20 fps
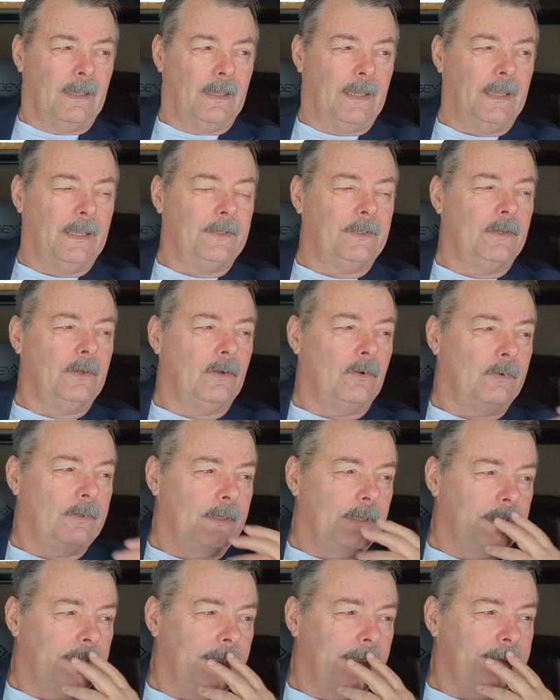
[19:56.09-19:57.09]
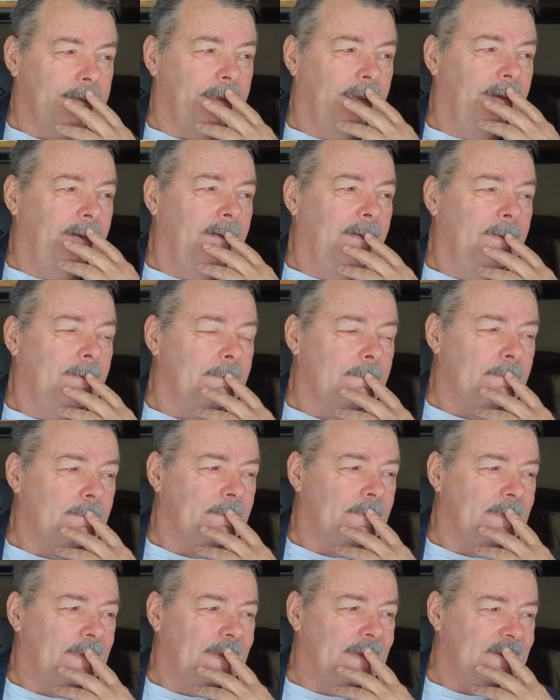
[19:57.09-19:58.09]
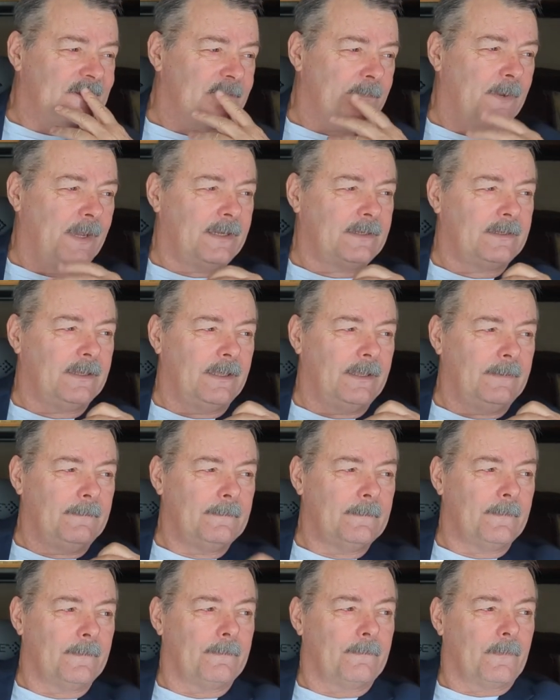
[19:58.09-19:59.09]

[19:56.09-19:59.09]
And you know, you get there expecting,